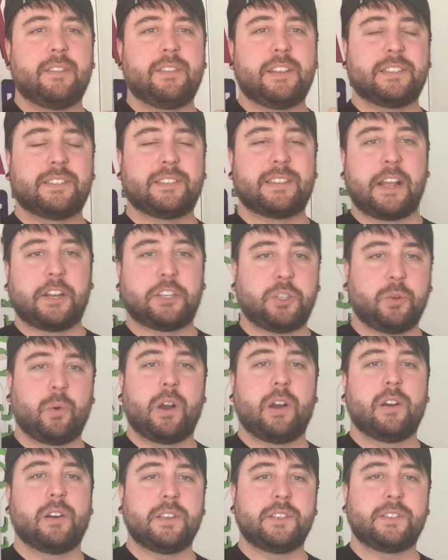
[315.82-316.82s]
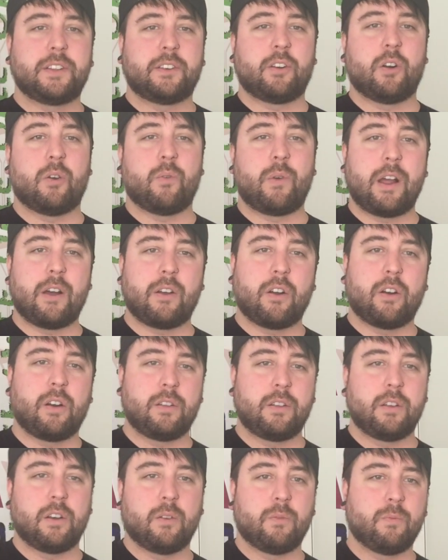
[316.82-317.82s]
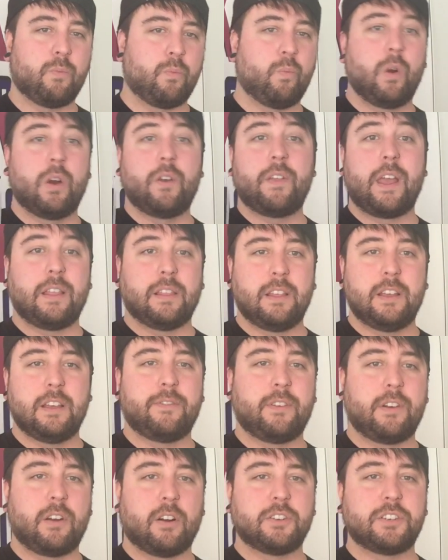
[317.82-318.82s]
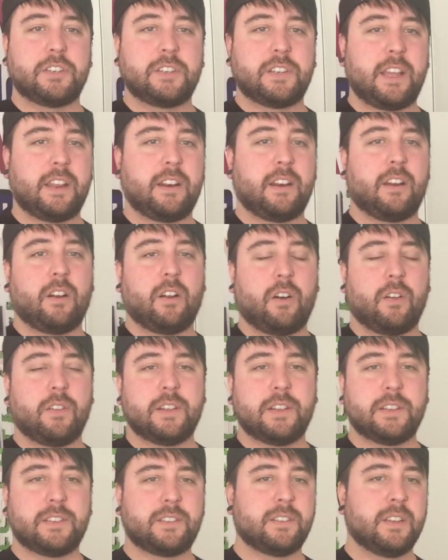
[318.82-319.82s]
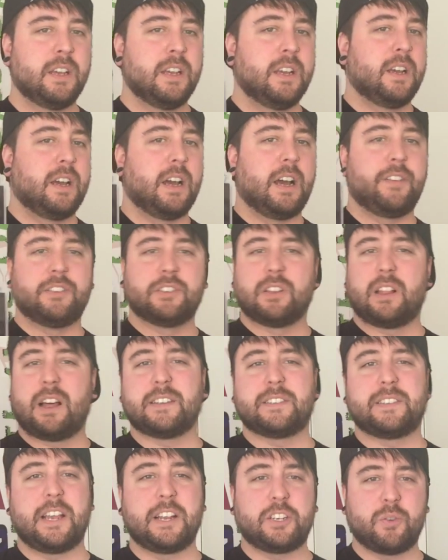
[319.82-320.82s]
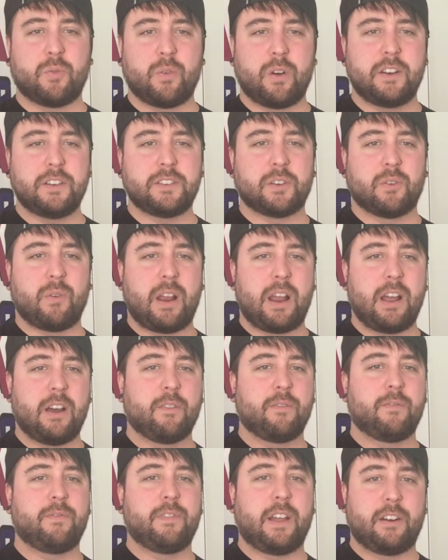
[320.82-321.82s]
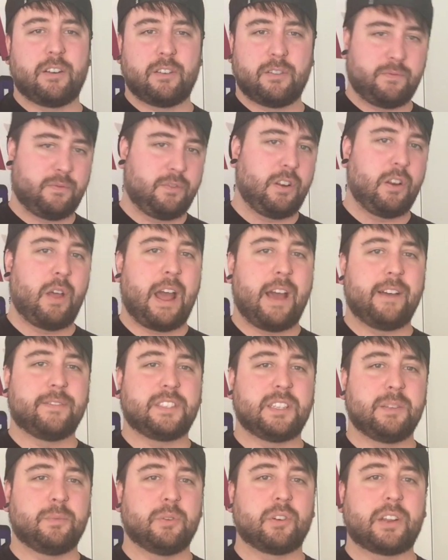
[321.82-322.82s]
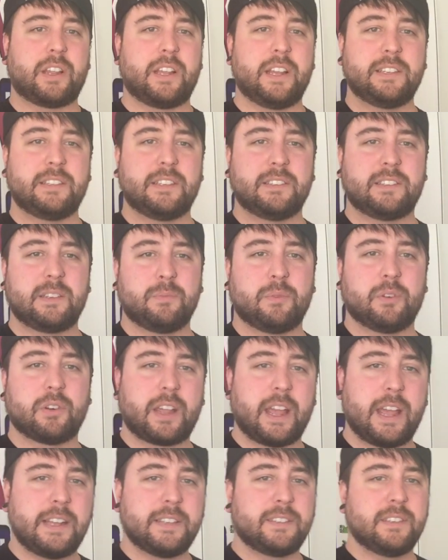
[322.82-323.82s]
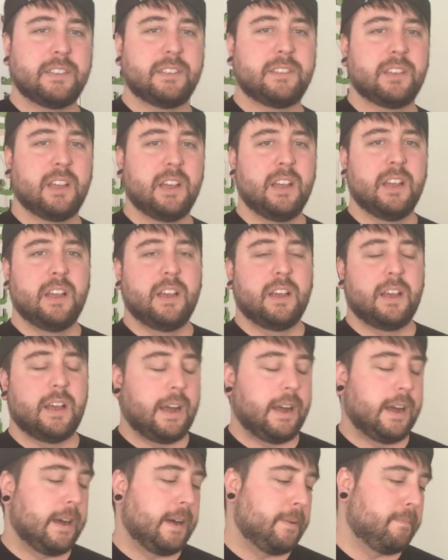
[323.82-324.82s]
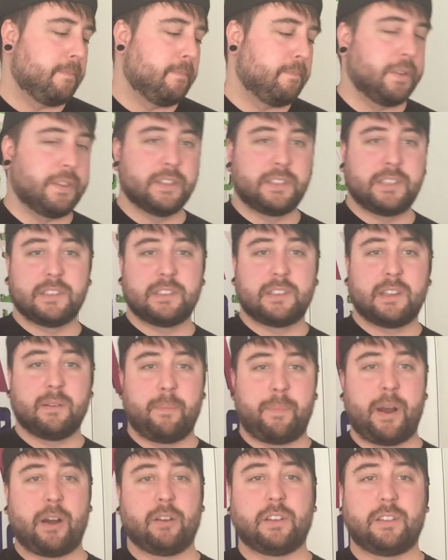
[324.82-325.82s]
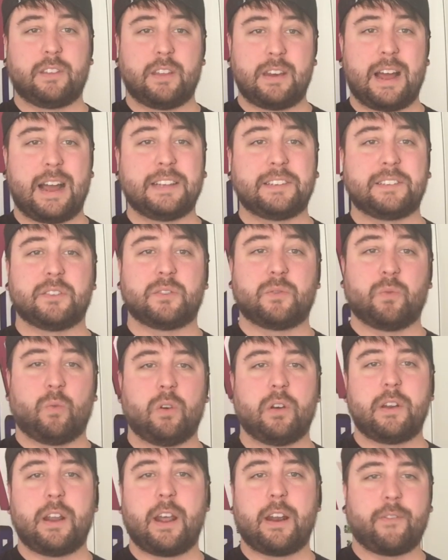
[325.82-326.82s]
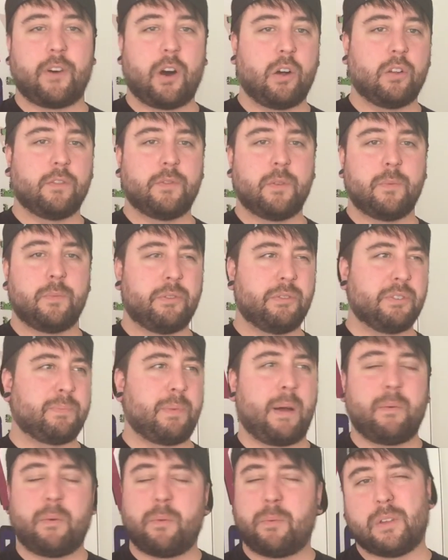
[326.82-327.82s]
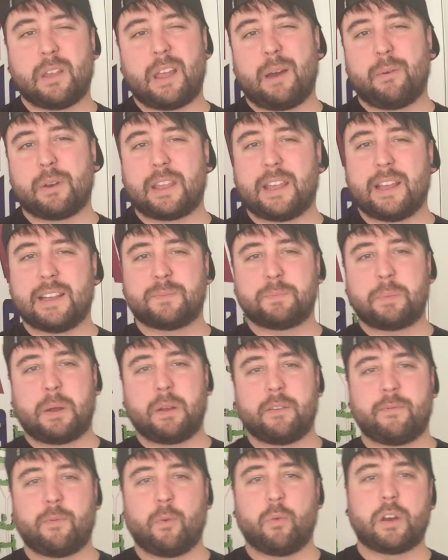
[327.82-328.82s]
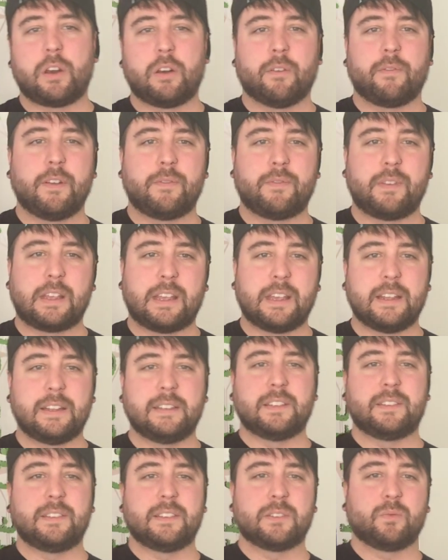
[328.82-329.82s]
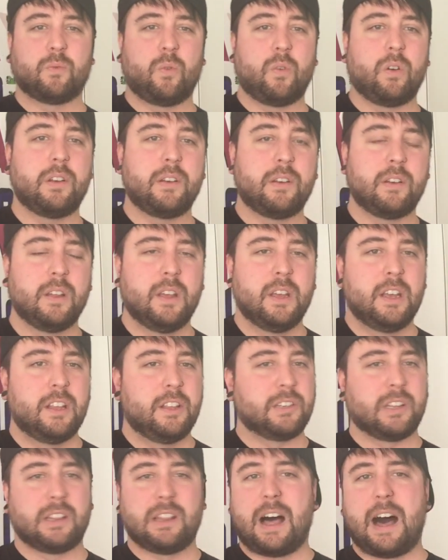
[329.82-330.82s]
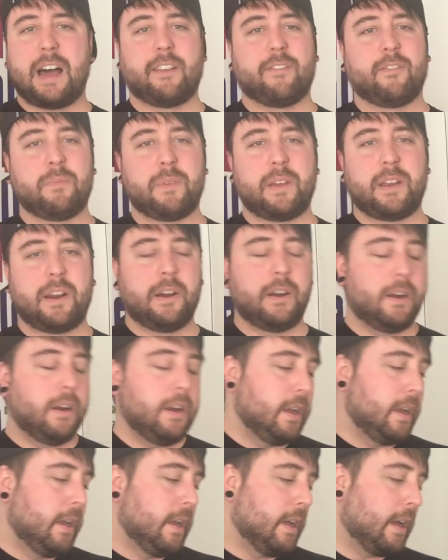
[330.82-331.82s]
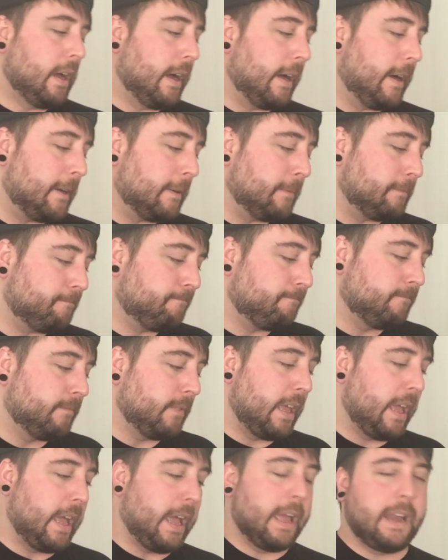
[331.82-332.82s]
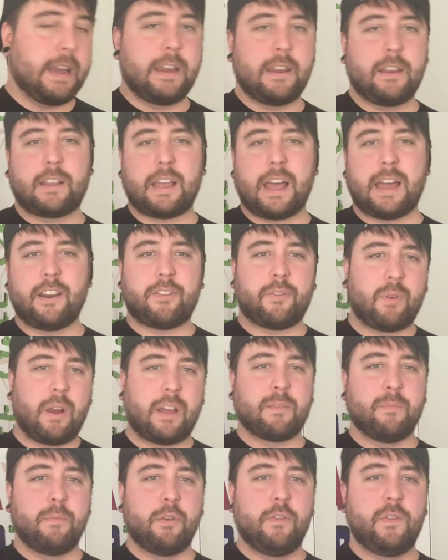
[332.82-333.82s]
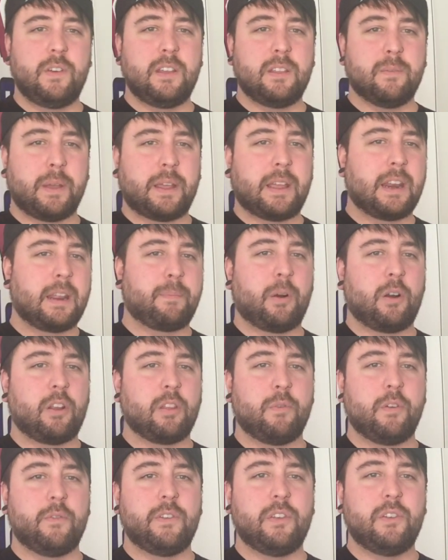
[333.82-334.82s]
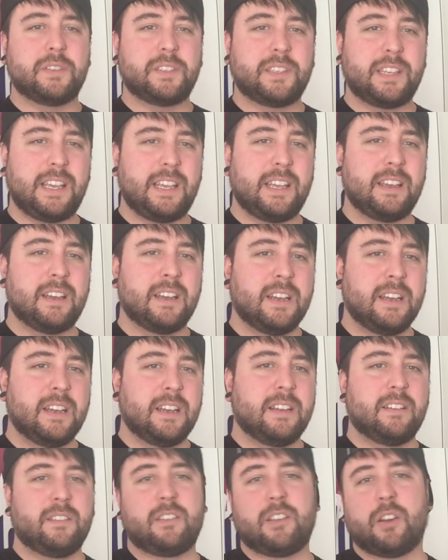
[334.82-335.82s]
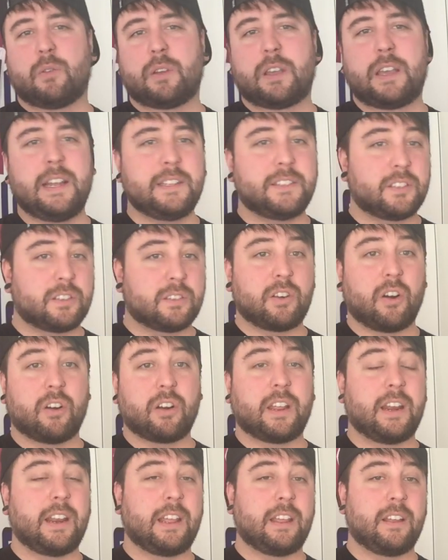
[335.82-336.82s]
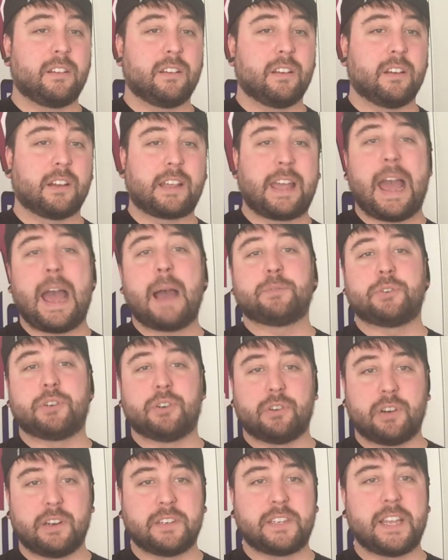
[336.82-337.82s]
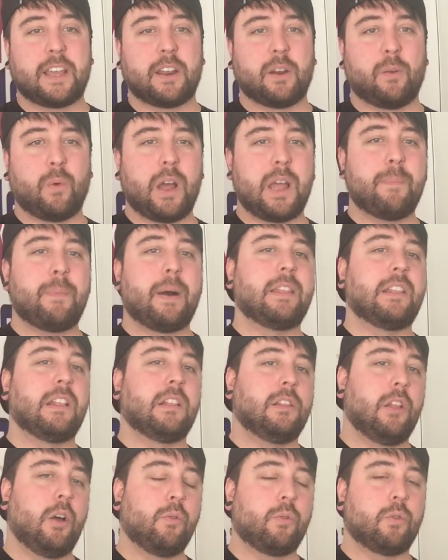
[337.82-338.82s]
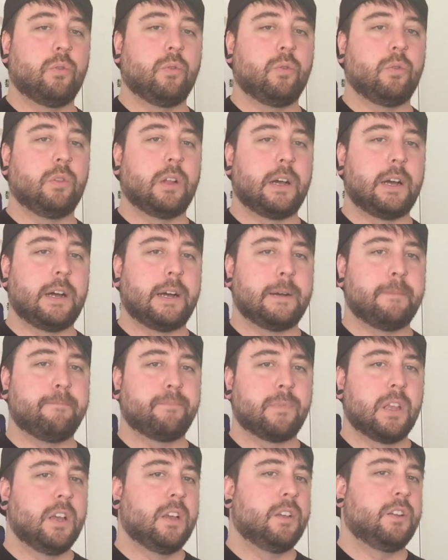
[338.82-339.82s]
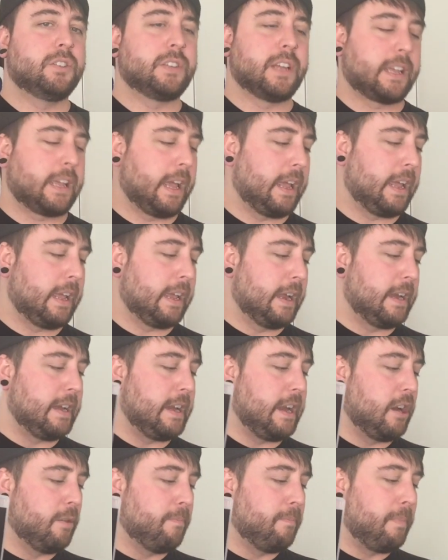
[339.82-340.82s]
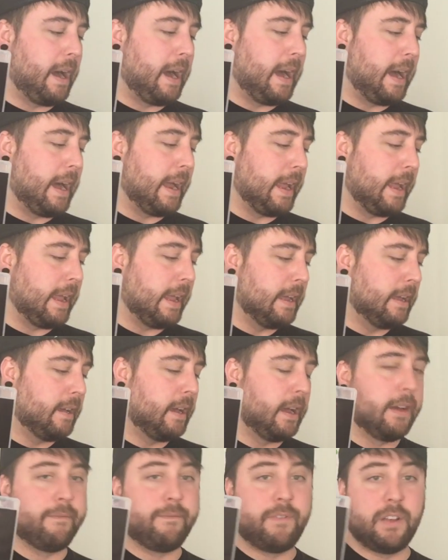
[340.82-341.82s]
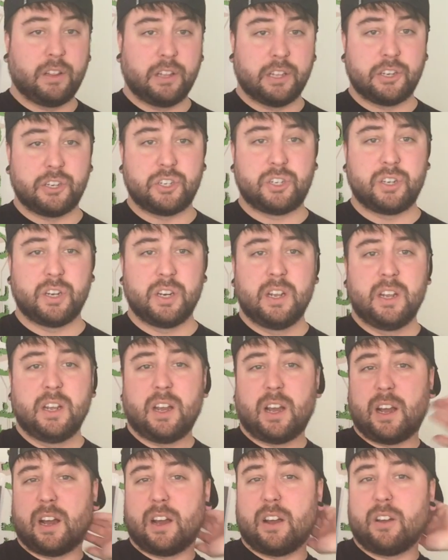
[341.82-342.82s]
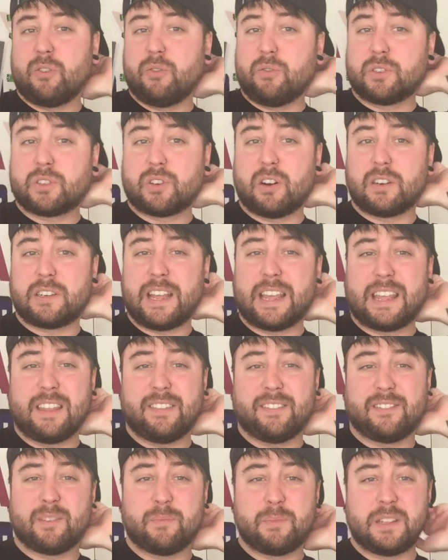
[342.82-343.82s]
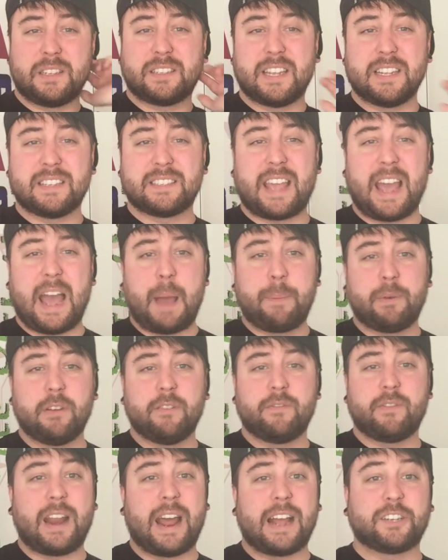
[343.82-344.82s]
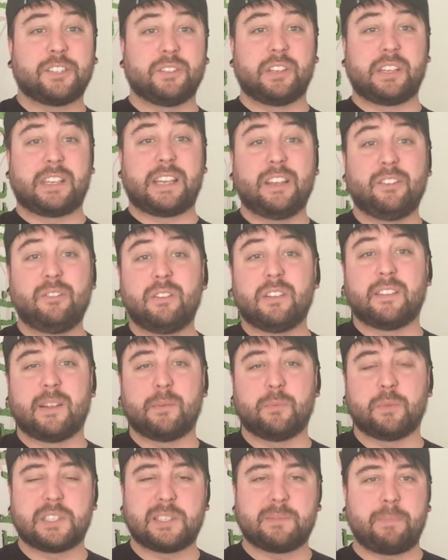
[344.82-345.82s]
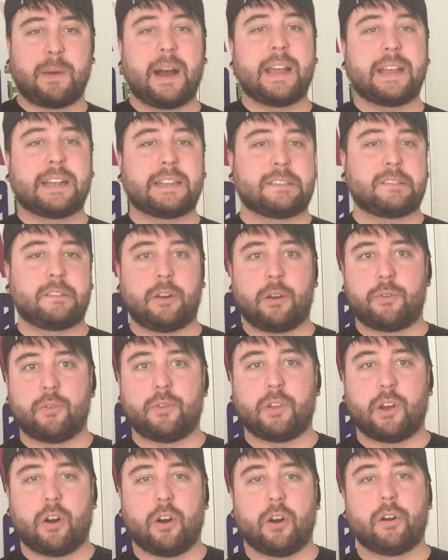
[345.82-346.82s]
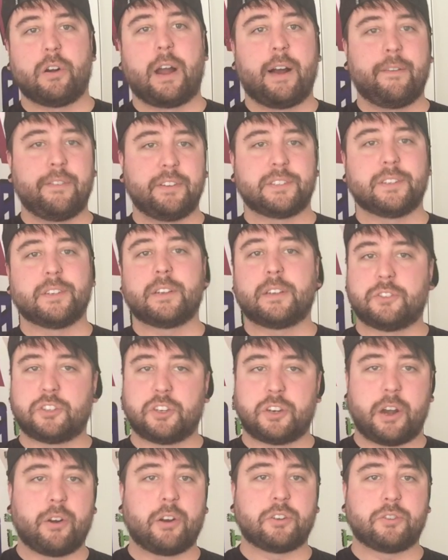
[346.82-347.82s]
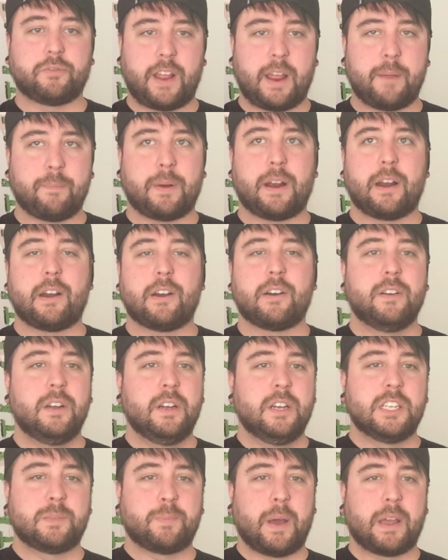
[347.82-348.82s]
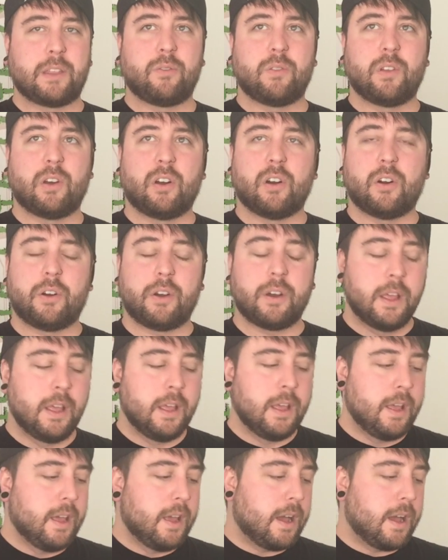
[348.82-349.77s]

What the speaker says: these sanctuaries that are around, you know, where they live in Argentina and all this. There's a lot of sanctuaries around that are, you know, have similar kids and similar cases. But this is apparently the nicest one out of all of them. There's probably, I would guess, probably 40 or 50 kids at this one. There's a lot of them there. And kind of throughout the movie, the beginning part of the movie, you see, you know, kids start getting captured and taken away by the local, there's like a nearby village who start taking some of these kids captive and actually killing them with spikes, you know, through the heart. Obviously, generic vampire, spike through the heart.